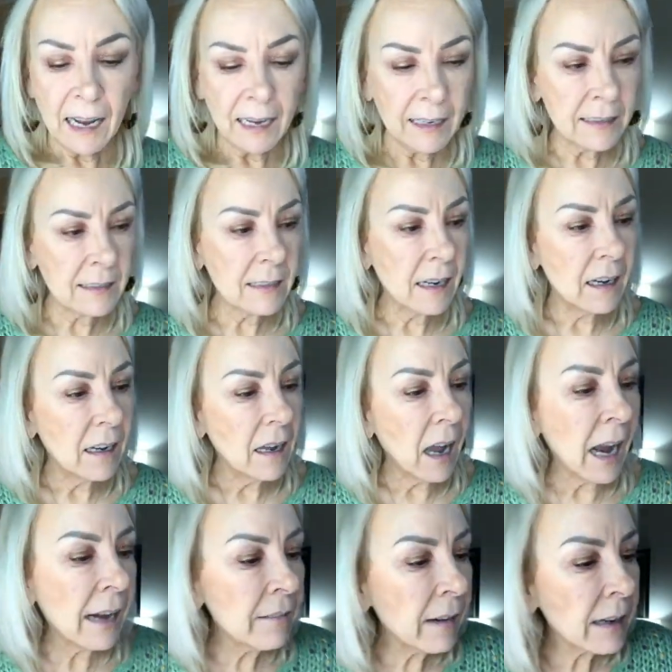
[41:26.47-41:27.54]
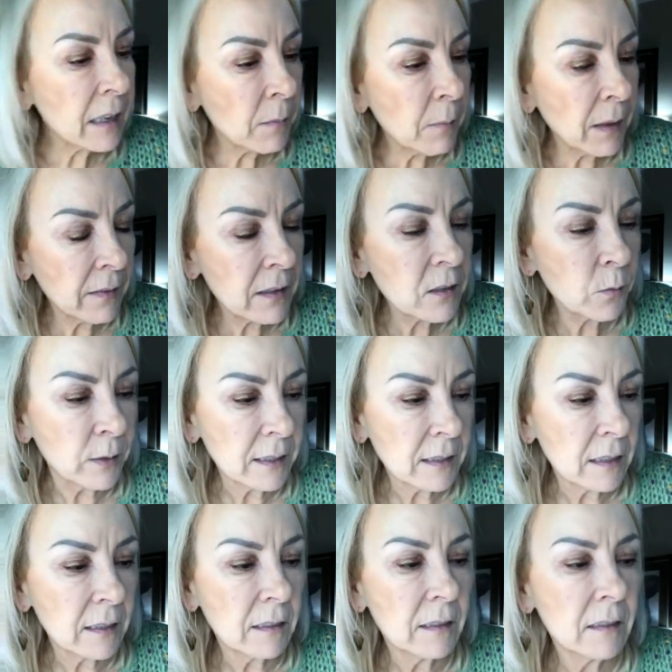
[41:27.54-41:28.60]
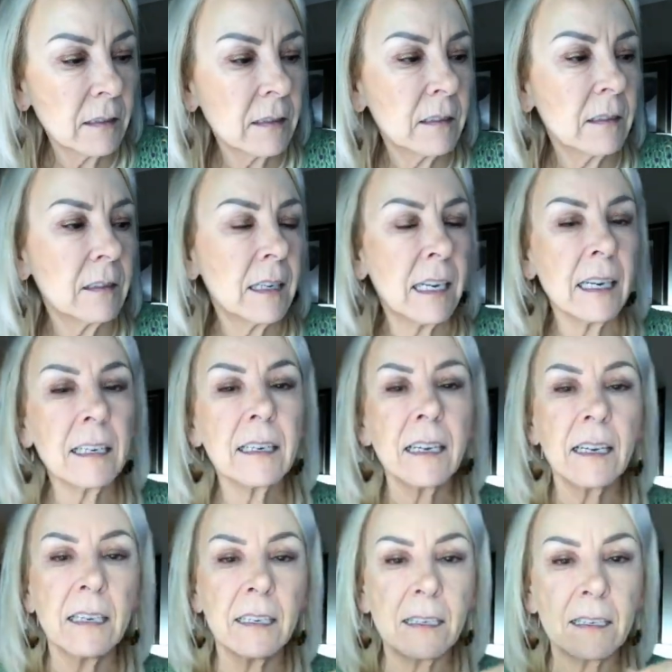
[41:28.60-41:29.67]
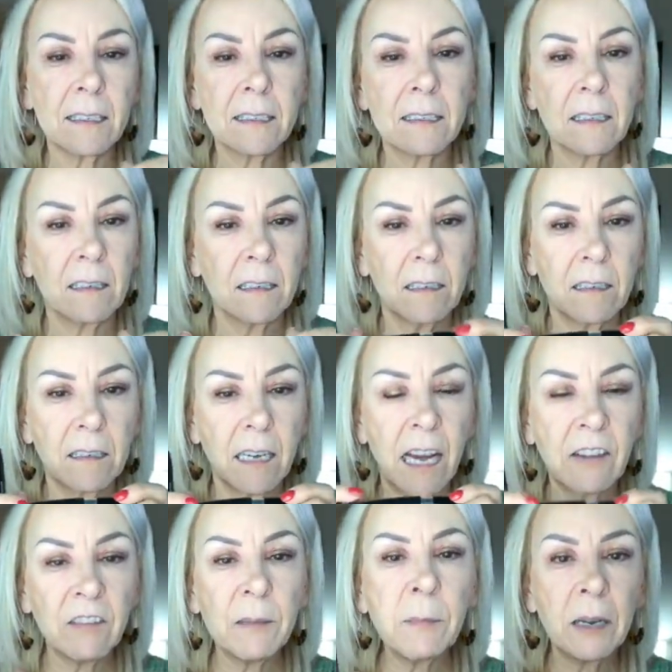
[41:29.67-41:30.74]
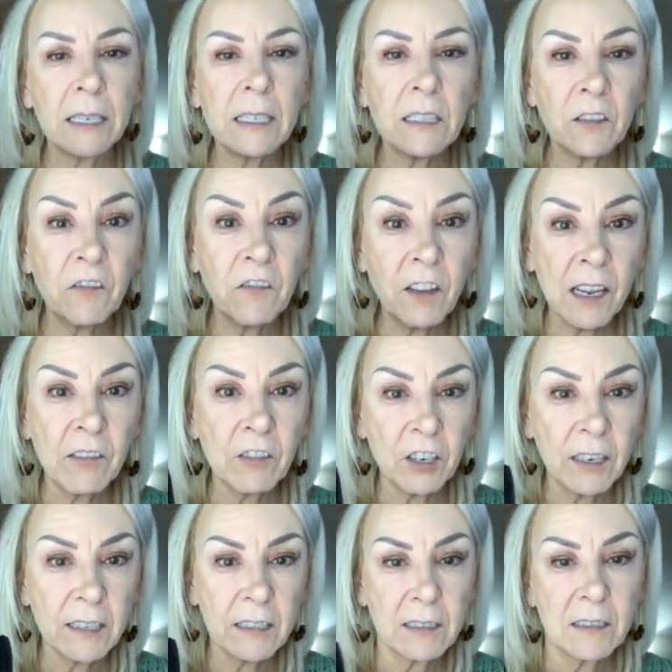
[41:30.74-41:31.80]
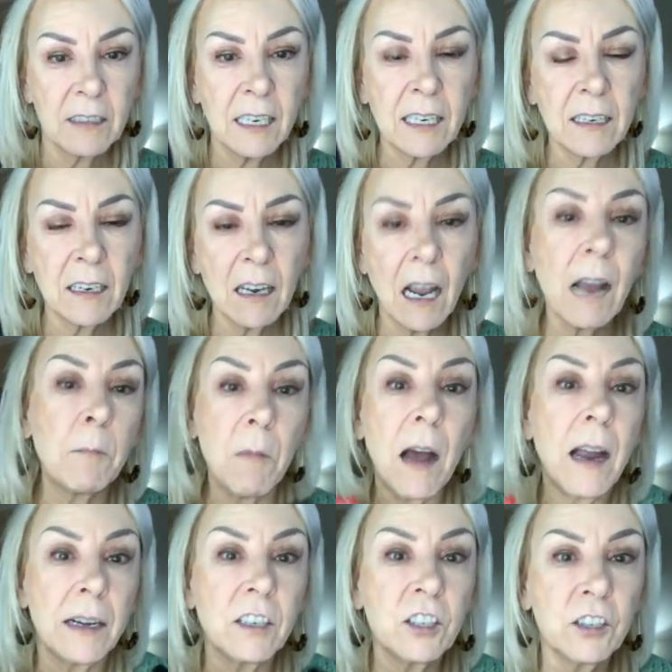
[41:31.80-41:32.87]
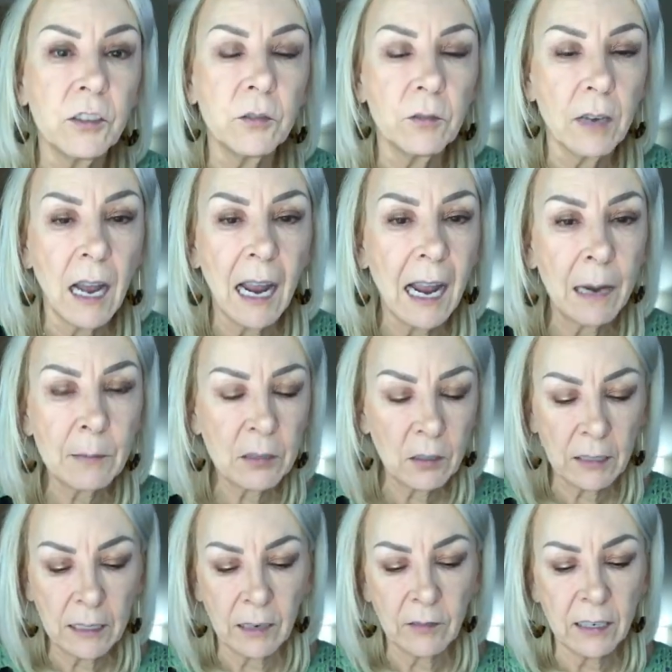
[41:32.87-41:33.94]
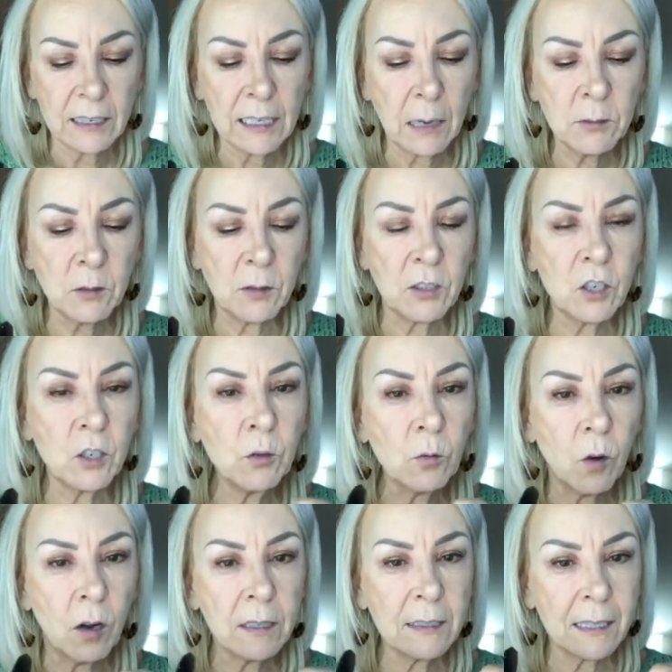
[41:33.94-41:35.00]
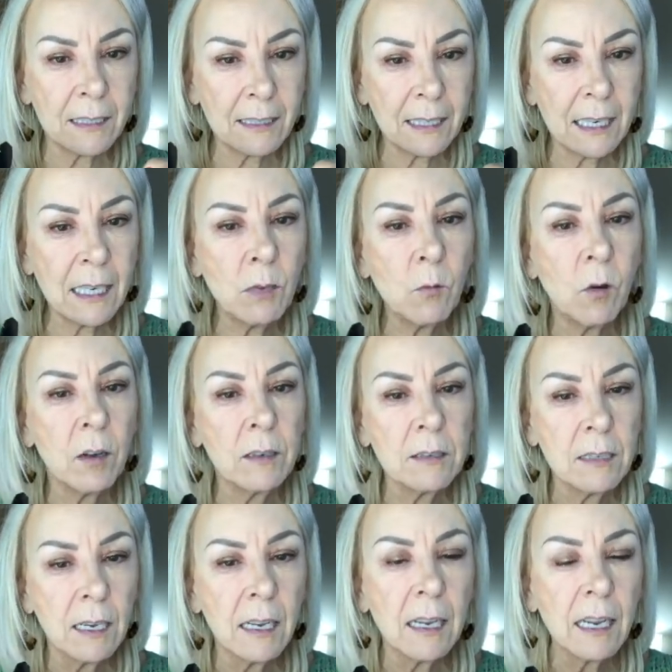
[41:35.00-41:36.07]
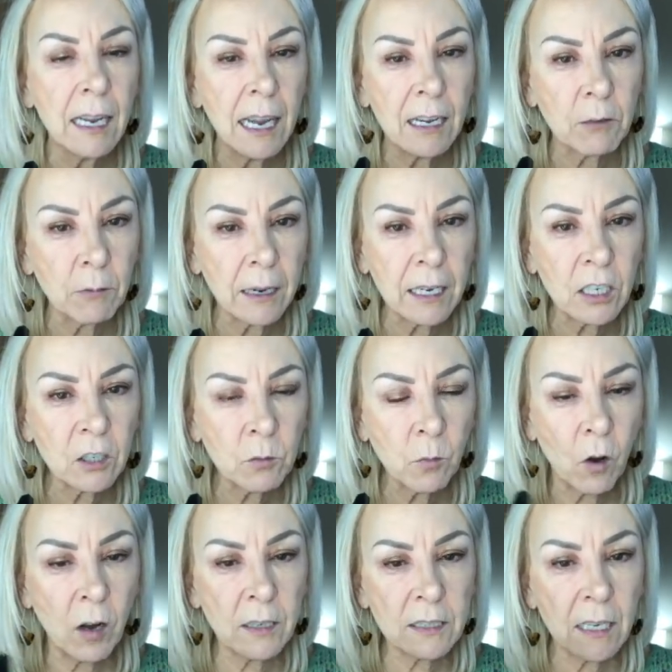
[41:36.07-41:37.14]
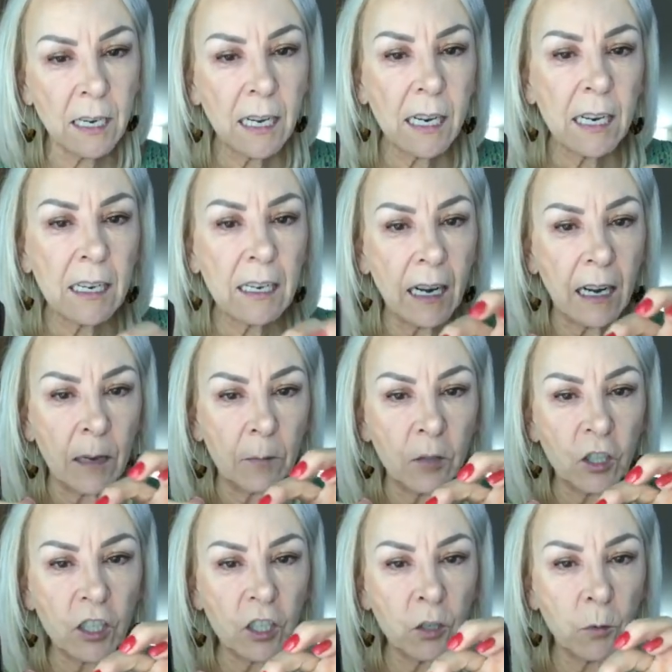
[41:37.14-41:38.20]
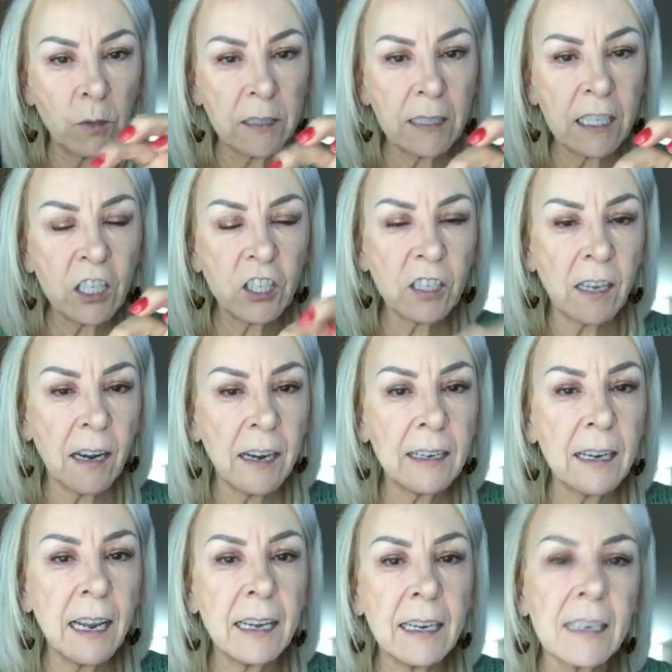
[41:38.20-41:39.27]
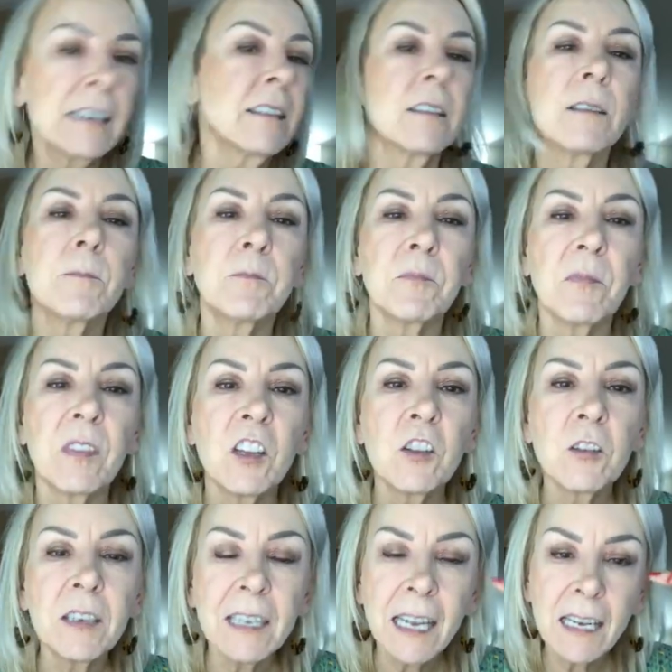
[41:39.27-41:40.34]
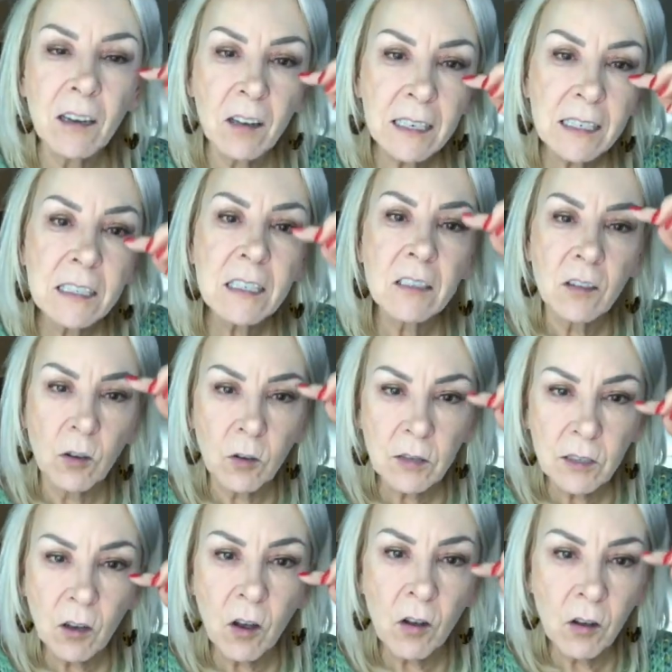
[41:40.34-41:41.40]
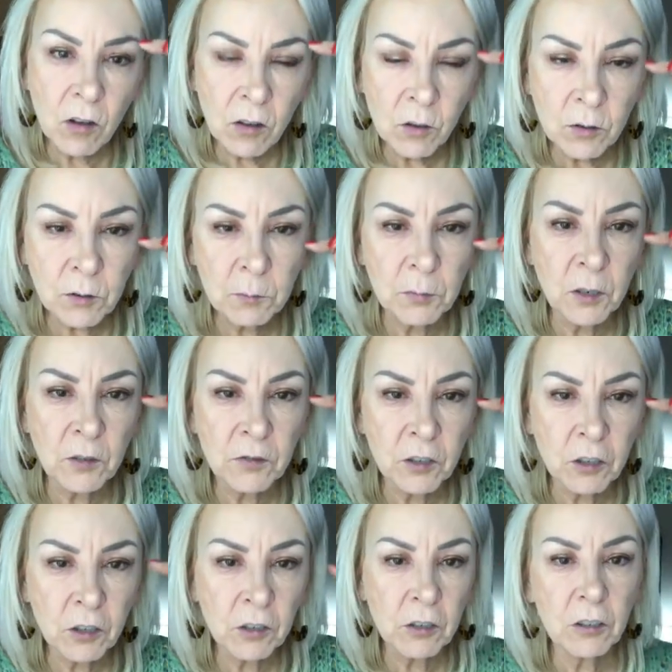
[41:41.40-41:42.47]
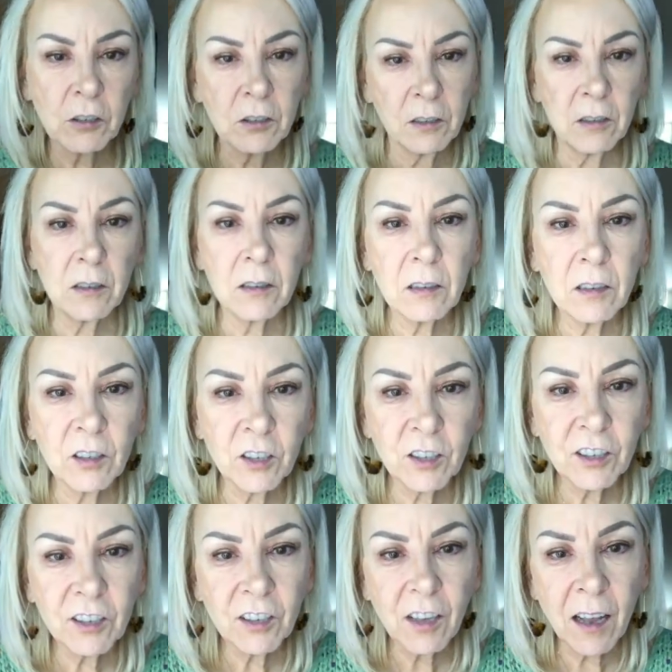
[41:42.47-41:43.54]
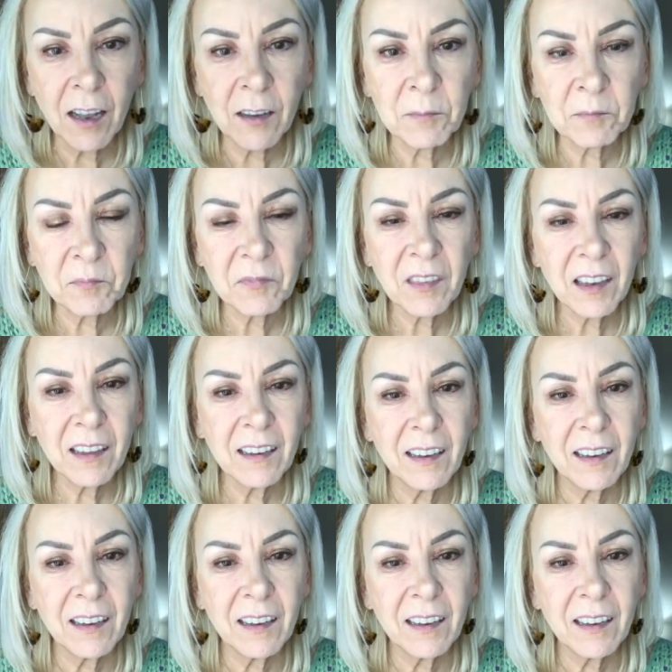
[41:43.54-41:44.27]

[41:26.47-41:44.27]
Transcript: And I recommend the Twisted. It is everybody's favorite it on mine too. I absolutely love it. It comes with two wands, a skinny wand and a regular wand. Um, you just twist each side and it you can get into those all those beautiful um,